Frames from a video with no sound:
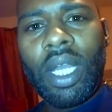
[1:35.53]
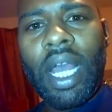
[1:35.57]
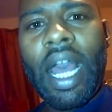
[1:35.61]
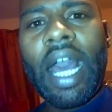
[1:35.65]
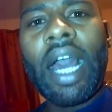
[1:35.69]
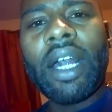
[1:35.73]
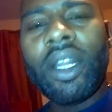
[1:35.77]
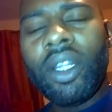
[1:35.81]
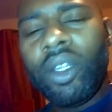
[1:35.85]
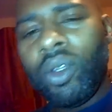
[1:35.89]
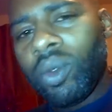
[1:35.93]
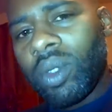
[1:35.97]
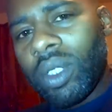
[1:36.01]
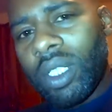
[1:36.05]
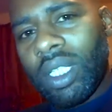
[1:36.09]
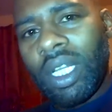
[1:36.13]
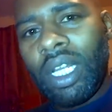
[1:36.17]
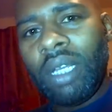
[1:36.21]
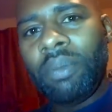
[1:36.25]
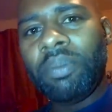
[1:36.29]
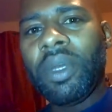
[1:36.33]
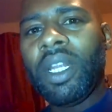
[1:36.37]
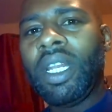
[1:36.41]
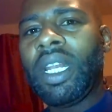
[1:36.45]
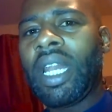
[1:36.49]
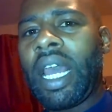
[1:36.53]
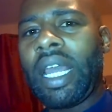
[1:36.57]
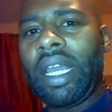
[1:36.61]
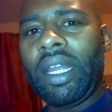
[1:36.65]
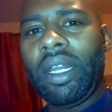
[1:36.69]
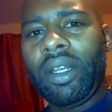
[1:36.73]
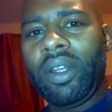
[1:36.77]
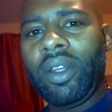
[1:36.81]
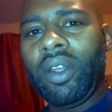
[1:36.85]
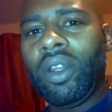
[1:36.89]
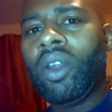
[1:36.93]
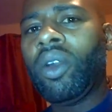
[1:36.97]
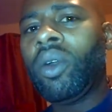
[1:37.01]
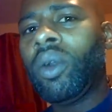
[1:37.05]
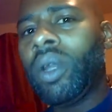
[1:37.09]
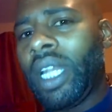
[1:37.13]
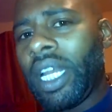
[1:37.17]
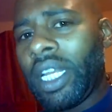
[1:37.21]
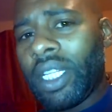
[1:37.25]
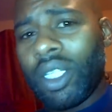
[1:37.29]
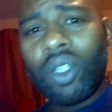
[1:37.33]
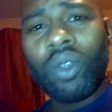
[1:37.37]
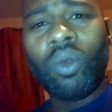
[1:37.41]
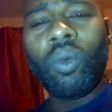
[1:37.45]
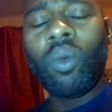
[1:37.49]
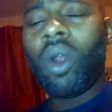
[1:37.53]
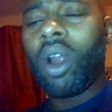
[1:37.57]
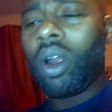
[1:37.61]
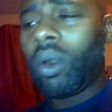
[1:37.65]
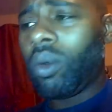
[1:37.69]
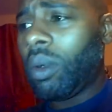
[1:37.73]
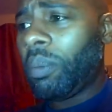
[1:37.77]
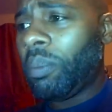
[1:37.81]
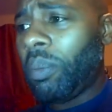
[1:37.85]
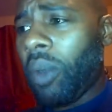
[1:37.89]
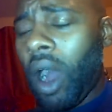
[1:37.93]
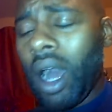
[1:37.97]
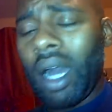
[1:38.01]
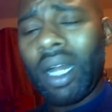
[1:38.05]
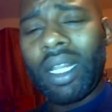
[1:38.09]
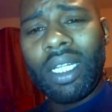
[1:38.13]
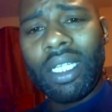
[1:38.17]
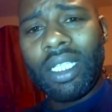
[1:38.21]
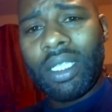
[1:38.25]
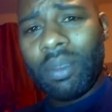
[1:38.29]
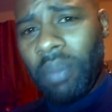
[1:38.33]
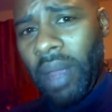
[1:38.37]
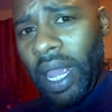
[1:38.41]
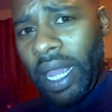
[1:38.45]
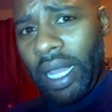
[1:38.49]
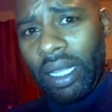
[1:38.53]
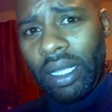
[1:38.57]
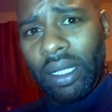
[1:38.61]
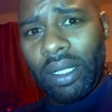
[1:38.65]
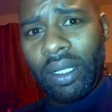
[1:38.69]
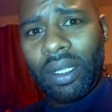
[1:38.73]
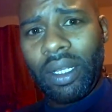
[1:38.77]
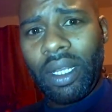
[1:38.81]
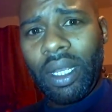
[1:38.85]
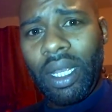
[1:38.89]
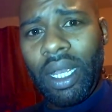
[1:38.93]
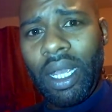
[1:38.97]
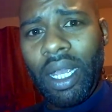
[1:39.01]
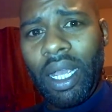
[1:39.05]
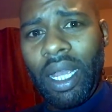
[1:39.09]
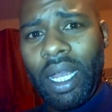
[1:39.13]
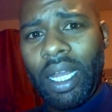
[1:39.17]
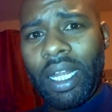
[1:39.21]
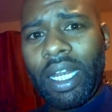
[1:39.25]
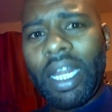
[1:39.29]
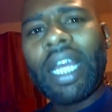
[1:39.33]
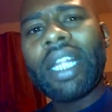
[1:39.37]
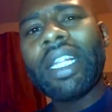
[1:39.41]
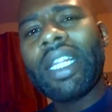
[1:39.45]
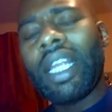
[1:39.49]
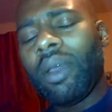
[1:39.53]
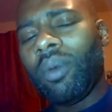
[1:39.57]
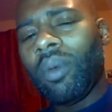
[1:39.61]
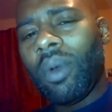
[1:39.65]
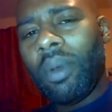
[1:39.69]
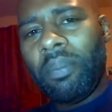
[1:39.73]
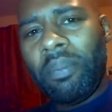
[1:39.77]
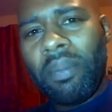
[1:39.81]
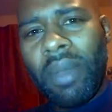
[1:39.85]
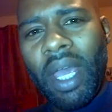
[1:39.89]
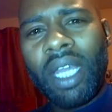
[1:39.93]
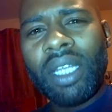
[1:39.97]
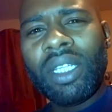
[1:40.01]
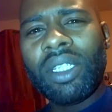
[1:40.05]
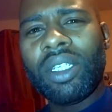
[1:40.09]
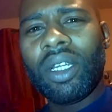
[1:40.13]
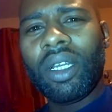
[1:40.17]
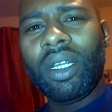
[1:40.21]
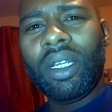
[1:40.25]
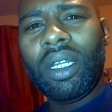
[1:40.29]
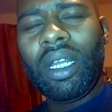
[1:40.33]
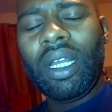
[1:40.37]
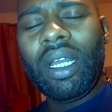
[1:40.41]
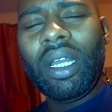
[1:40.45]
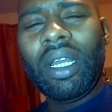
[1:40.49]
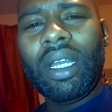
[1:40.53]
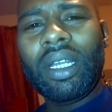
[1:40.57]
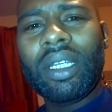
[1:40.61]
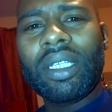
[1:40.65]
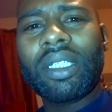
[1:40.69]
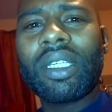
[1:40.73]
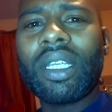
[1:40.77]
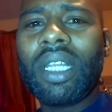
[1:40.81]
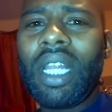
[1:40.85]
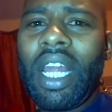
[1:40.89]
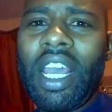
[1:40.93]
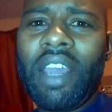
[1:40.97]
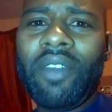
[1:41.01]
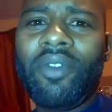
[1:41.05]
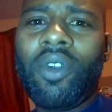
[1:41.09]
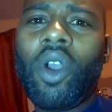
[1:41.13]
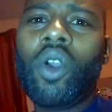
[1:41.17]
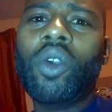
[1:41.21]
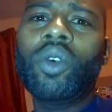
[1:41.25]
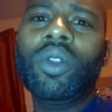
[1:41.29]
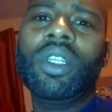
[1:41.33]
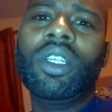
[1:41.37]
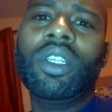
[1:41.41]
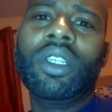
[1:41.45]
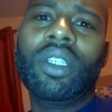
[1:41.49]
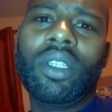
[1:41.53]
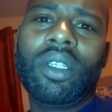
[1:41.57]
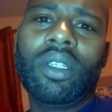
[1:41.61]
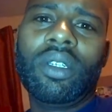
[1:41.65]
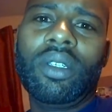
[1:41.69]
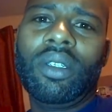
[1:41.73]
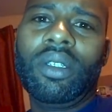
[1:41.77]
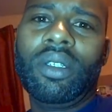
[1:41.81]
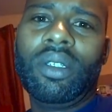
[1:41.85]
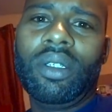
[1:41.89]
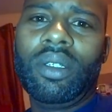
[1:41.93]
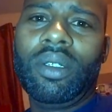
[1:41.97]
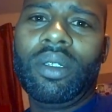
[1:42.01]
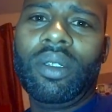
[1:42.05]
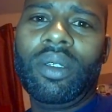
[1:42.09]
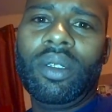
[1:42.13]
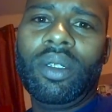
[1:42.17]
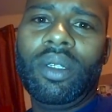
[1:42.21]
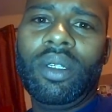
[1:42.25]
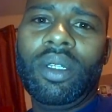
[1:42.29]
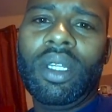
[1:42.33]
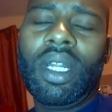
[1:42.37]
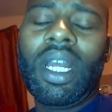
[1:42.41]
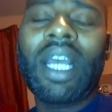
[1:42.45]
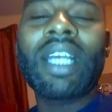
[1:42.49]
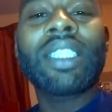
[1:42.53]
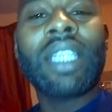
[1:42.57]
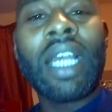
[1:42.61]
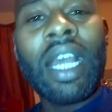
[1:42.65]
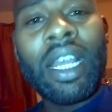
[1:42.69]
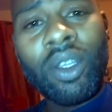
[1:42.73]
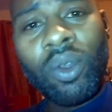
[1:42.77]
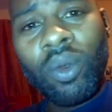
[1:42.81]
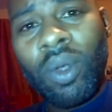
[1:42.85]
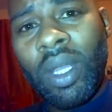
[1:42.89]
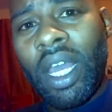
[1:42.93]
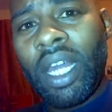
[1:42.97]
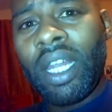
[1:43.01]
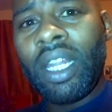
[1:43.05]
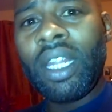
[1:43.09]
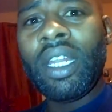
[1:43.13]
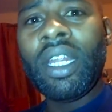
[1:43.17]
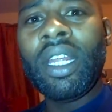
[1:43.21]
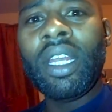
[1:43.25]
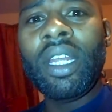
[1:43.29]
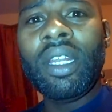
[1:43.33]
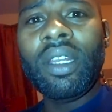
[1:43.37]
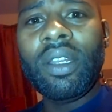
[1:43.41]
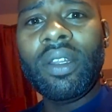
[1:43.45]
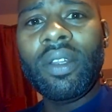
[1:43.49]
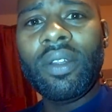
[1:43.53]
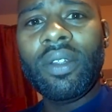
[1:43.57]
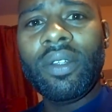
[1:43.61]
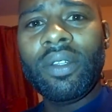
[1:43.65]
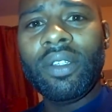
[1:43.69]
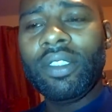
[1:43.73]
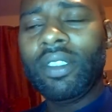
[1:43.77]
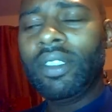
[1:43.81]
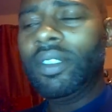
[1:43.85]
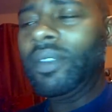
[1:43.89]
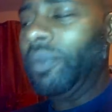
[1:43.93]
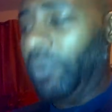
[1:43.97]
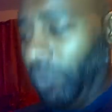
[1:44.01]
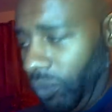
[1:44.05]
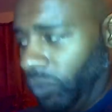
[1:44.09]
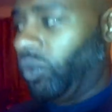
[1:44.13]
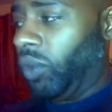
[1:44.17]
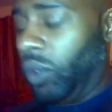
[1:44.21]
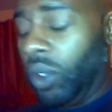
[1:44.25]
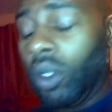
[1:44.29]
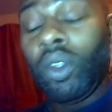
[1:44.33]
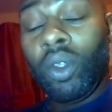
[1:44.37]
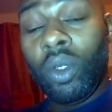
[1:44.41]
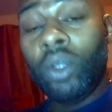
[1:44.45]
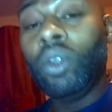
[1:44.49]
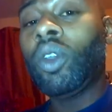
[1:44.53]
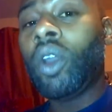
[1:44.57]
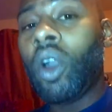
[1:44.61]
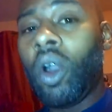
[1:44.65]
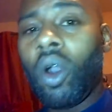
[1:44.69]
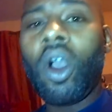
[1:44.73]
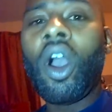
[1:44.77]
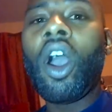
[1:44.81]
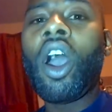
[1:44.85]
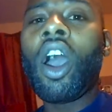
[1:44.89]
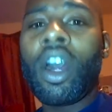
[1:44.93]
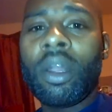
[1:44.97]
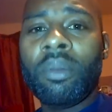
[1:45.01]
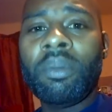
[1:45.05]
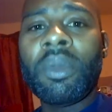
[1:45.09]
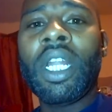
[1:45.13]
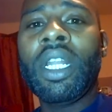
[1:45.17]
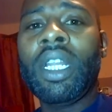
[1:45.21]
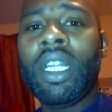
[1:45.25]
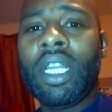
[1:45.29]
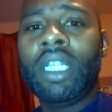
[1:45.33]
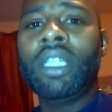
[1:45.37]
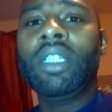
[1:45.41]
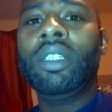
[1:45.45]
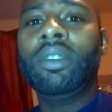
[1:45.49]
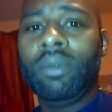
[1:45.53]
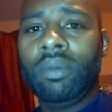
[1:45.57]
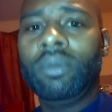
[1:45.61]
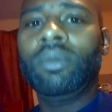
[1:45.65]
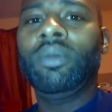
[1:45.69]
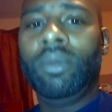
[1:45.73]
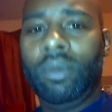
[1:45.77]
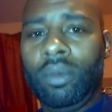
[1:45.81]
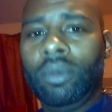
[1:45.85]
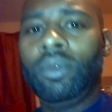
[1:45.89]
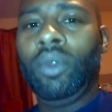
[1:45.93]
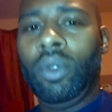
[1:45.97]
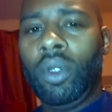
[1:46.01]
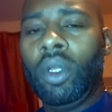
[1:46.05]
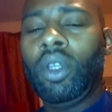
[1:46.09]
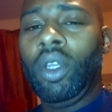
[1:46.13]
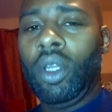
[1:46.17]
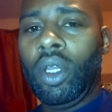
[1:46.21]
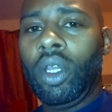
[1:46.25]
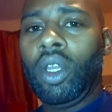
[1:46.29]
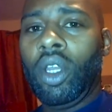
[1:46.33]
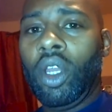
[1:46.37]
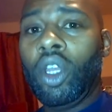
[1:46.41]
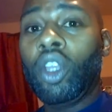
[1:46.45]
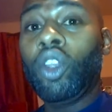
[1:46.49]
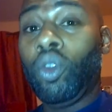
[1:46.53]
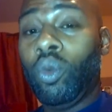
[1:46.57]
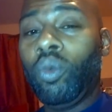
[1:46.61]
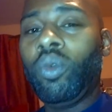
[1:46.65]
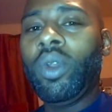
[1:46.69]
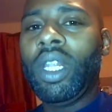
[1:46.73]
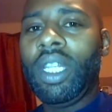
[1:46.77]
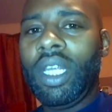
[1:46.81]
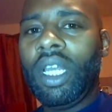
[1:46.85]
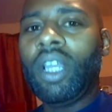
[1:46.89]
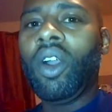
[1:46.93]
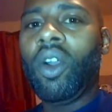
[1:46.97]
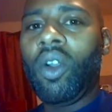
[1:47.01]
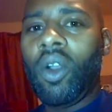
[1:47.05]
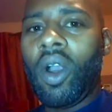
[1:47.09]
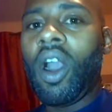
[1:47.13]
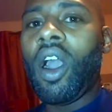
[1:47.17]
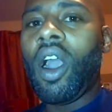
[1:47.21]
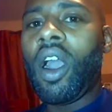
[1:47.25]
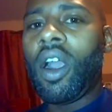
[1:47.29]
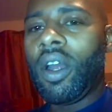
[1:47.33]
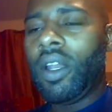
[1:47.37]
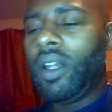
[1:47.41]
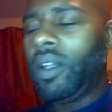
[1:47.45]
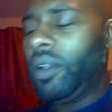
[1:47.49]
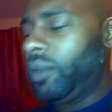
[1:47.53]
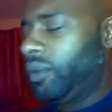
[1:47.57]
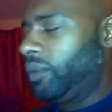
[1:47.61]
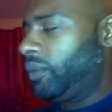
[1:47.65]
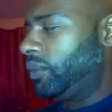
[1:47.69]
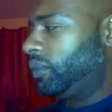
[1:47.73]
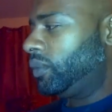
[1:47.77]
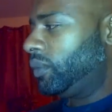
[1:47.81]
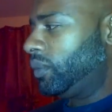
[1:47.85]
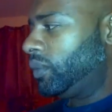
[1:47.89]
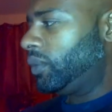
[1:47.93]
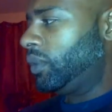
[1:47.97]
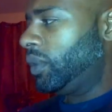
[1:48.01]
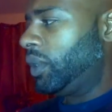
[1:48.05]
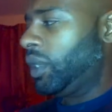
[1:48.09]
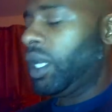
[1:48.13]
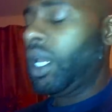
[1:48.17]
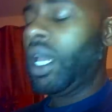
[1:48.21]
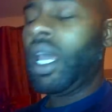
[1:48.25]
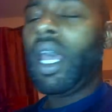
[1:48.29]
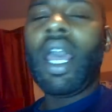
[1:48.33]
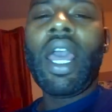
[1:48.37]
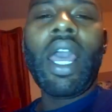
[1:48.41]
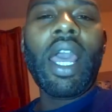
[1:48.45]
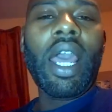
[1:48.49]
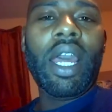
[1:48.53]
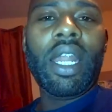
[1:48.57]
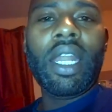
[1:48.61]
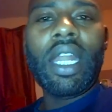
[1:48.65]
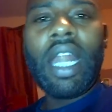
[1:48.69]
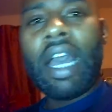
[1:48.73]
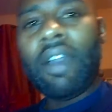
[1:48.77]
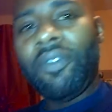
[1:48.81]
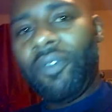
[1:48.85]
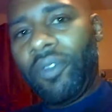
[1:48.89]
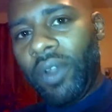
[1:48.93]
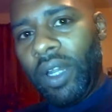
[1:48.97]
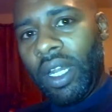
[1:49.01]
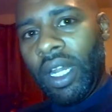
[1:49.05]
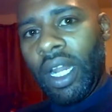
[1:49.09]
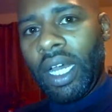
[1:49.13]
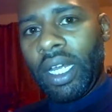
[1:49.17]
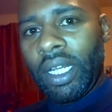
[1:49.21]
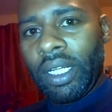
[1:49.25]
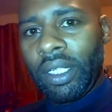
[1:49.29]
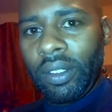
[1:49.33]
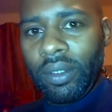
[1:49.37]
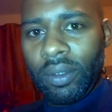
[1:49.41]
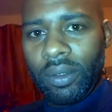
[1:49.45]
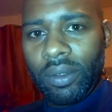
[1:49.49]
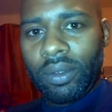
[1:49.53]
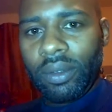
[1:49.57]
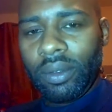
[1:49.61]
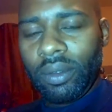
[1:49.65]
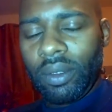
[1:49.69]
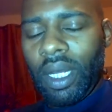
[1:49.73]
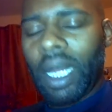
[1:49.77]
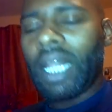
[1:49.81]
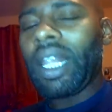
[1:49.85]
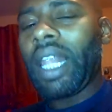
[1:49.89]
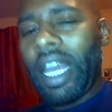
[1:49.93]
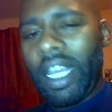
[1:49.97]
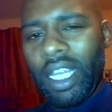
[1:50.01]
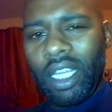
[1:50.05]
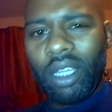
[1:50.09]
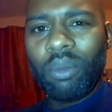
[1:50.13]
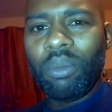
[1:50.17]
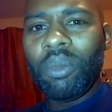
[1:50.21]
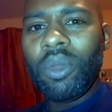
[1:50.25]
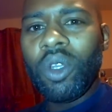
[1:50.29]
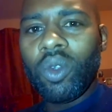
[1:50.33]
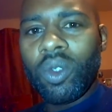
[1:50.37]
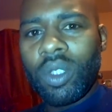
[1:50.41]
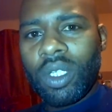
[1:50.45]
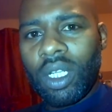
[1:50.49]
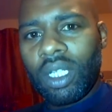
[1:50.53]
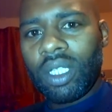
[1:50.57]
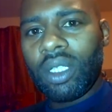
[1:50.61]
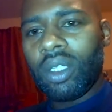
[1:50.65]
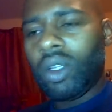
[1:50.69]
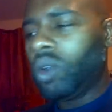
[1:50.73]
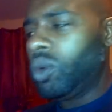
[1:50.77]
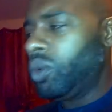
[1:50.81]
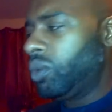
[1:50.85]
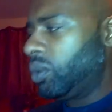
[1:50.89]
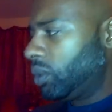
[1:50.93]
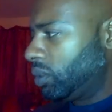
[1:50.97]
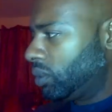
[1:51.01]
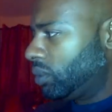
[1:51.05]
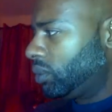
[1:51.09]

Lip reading: How do you sleep at night knowing that you work with Barclays Bank and that they were major slaveholders? That's how you get it in? You go hard, my nigga. You really go hard. And not for nothing, I like your music, dude.